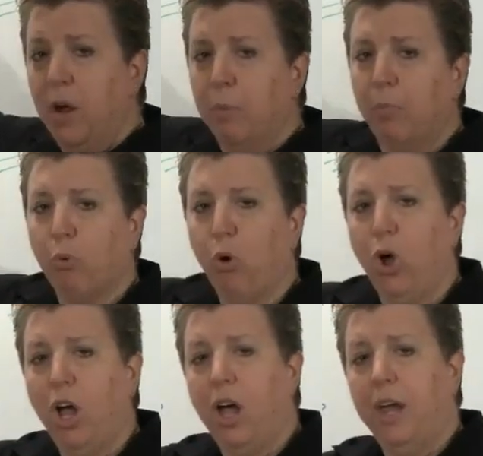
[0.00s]

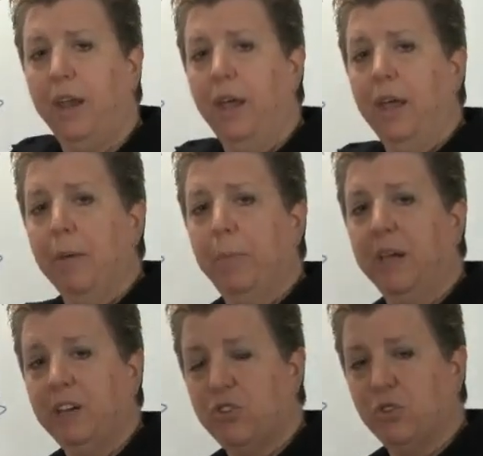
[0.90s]
broad
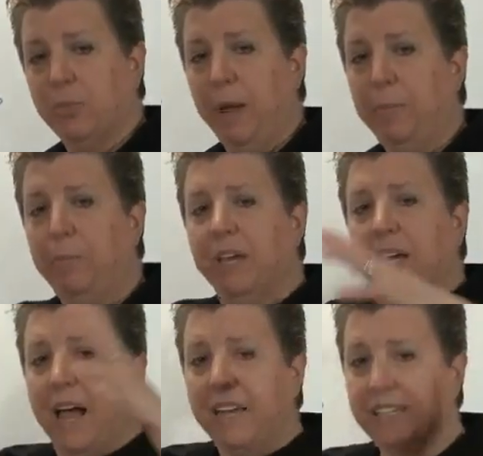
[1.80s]
picture, my
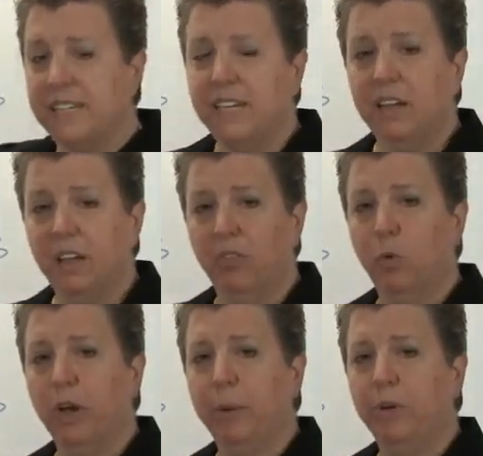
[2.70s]
big idea of
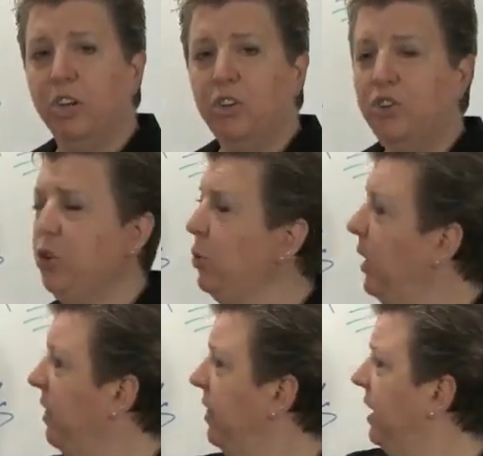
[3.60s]
what I'm going to do,
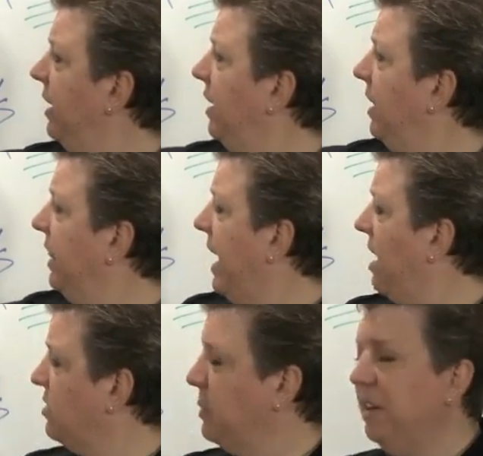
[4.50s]
and then it
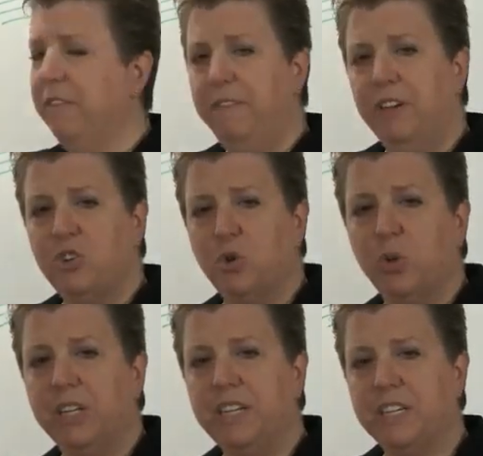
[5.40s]
allows me to
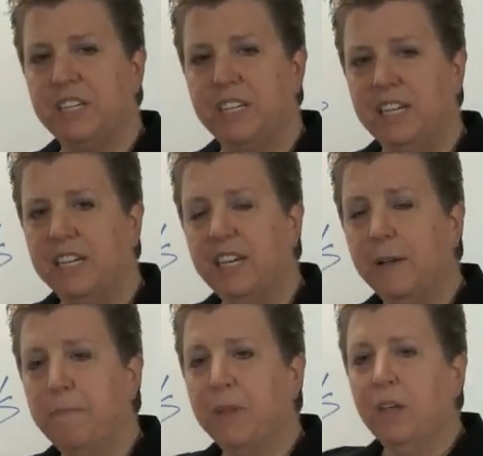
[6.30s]
visually see
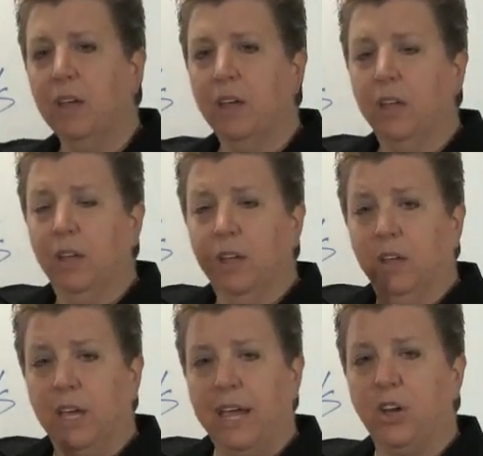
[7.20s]

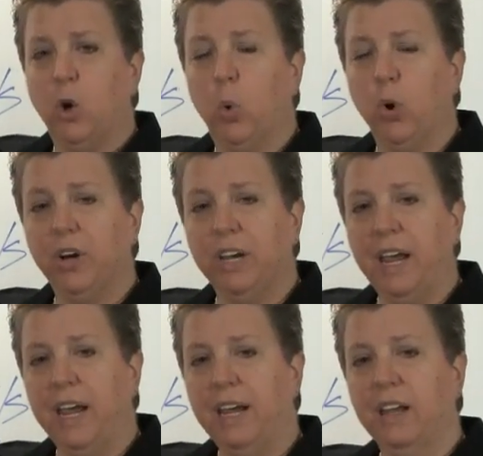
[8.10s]
and
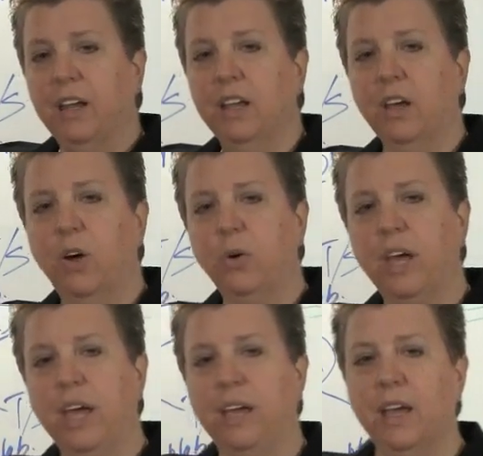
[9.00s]
coordinate.
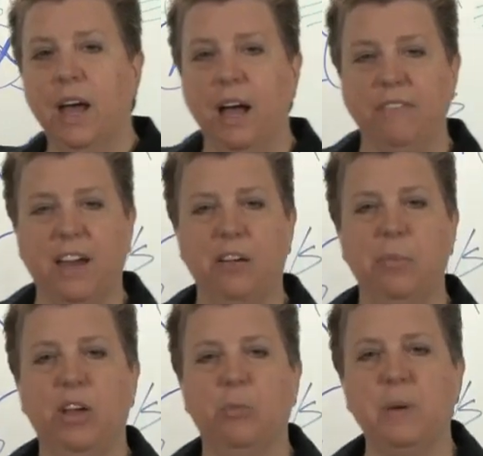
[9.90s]
Okay, I've got a
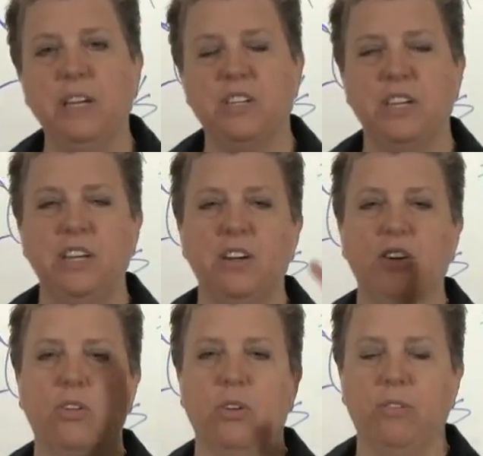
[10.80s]
mail piece
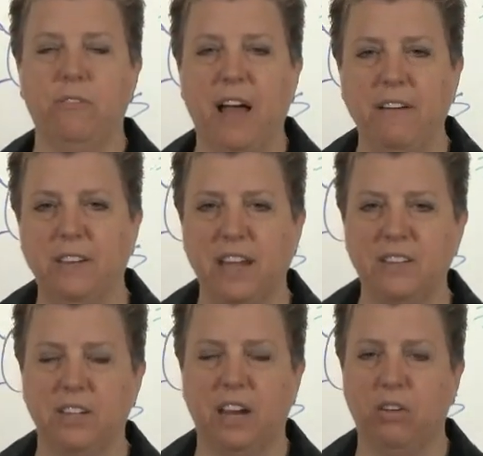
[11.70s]
here, 5
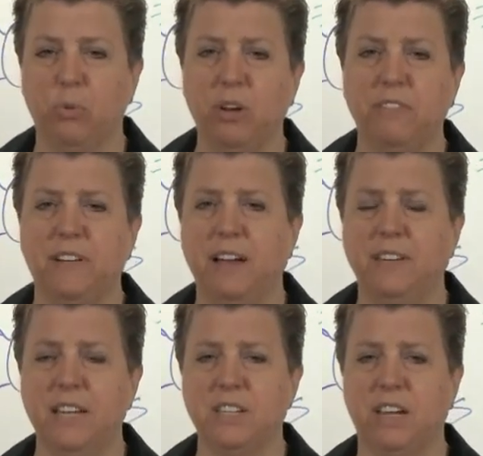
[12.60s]
days later, 3 to 5
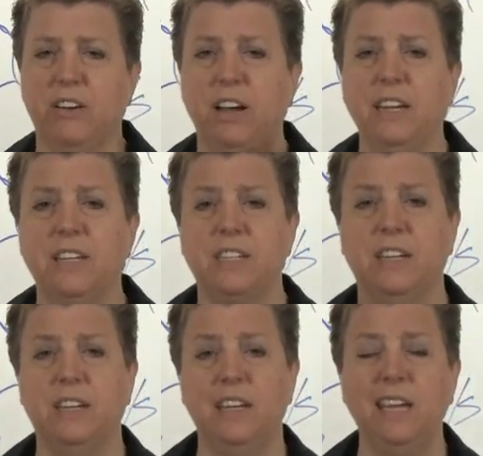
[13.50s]
days later, I need to
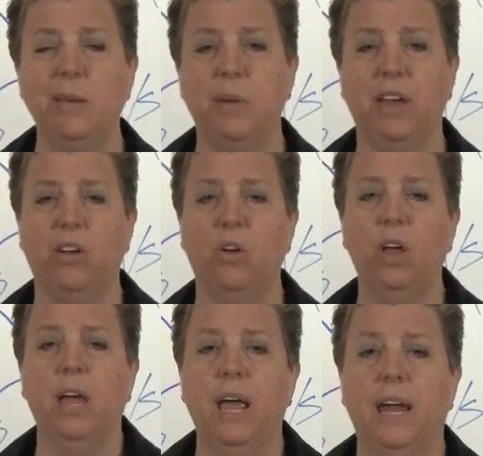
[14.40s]
send an email,
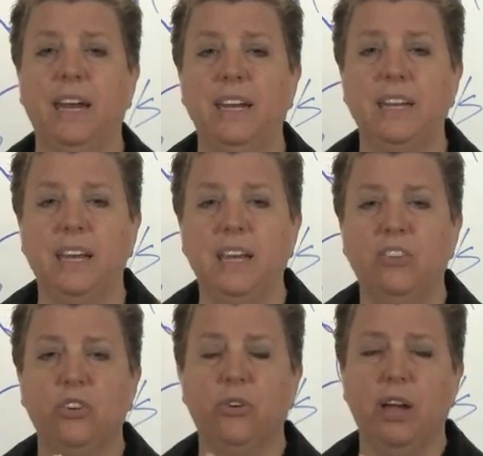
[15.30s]
and I need to
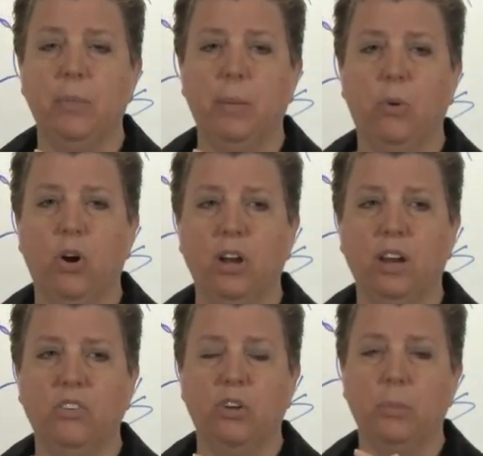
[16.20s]
integrate my
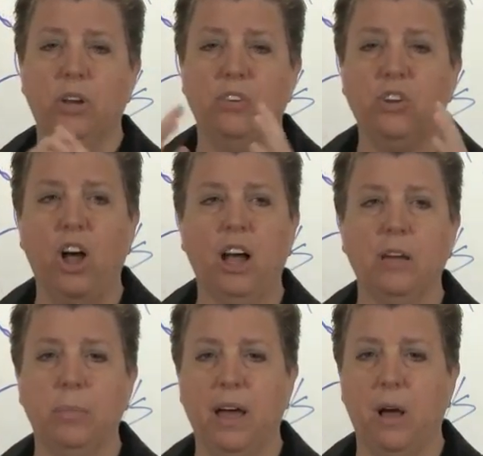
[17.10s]
marketing, so I'm going to
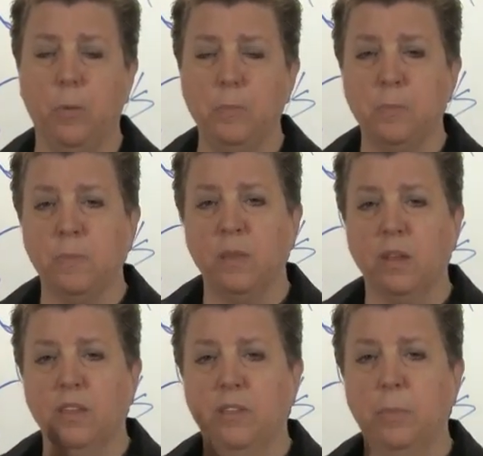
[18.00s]
talk about
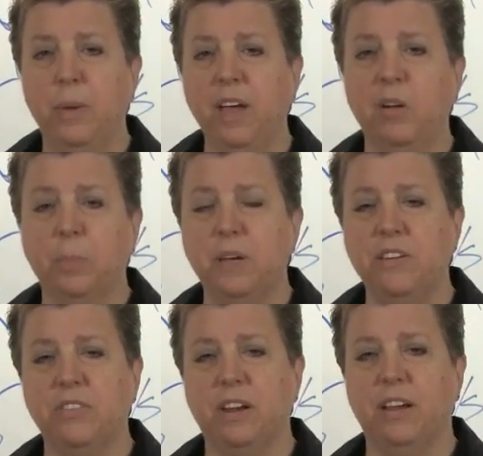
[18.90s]
the mail
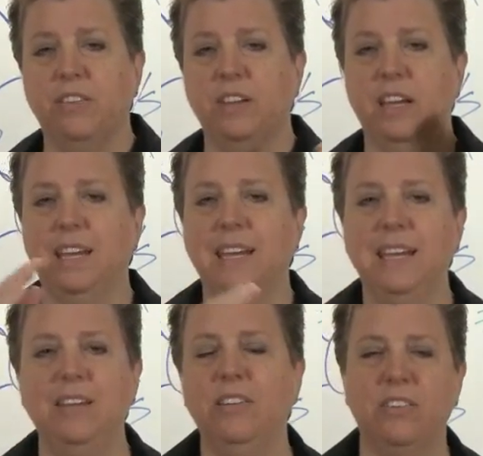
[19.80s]
piece that I sent
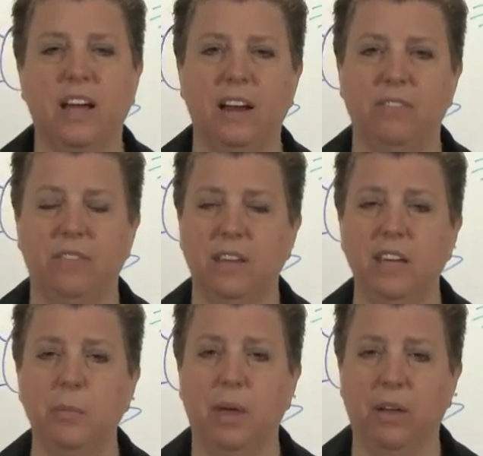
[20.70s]
inside of the
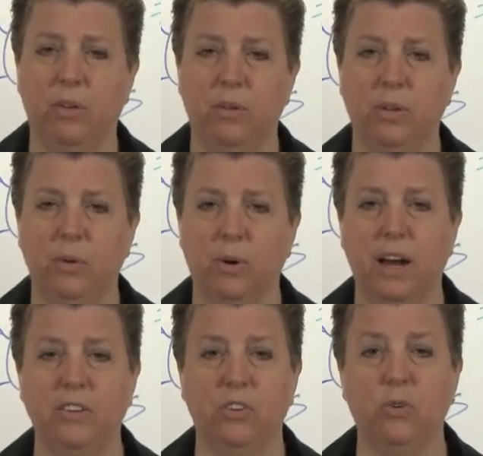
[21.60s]
email,
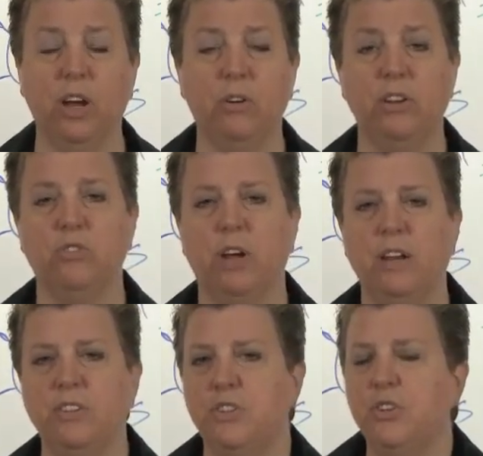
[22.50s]
right? It's a great
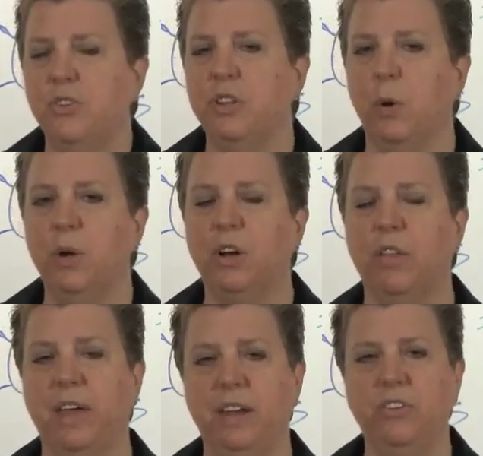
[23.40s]
strategy to do that. We
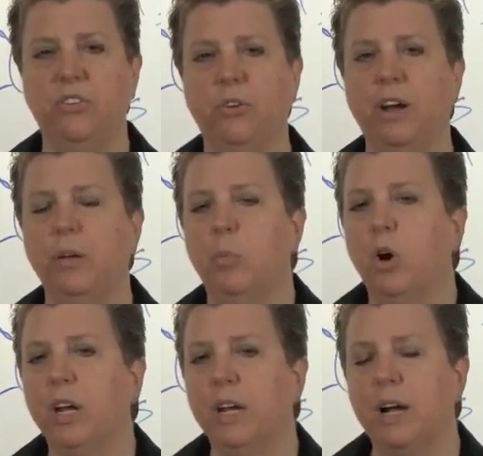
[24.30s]
call that integrated
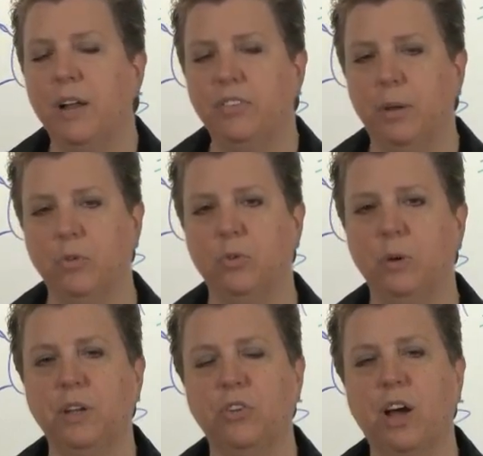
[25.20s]
marketing concepts, which
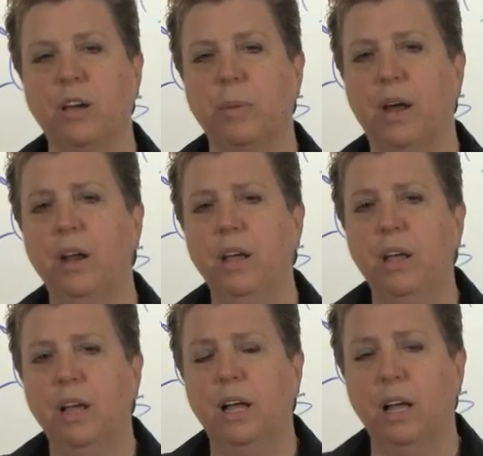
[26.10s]
we can talk about
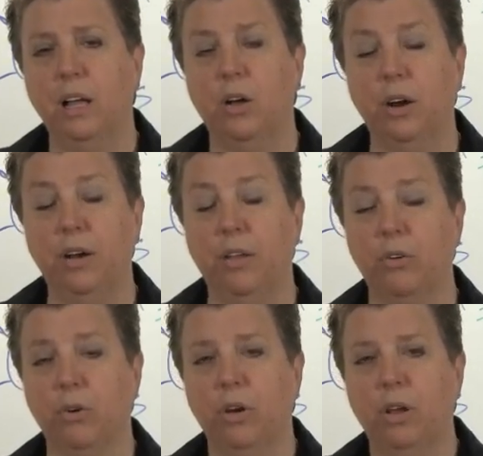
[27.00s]
on another